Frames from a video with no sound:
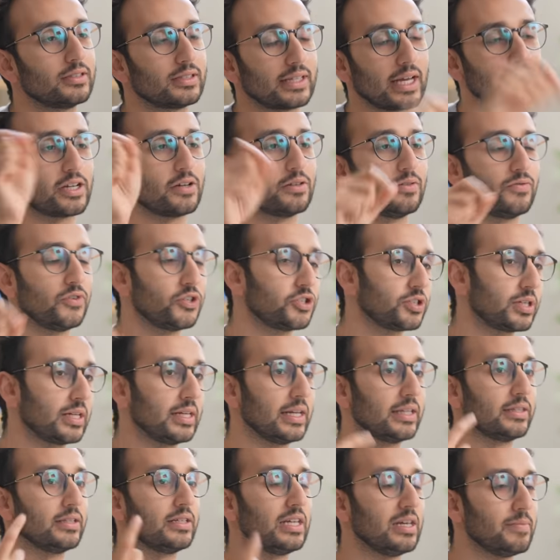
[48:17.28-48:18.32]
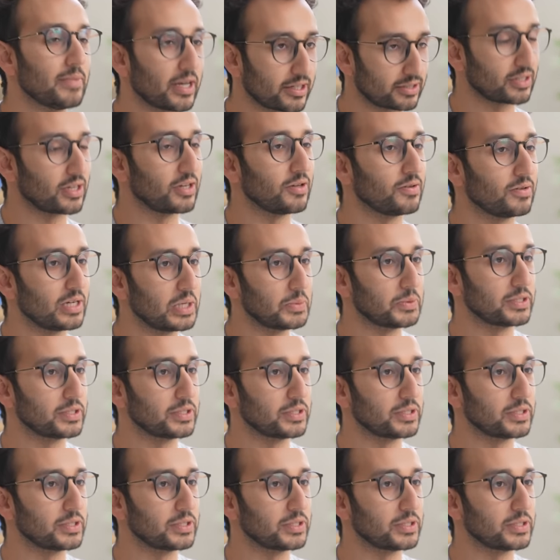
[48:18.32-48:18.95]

sketch out the vision and let the team execute.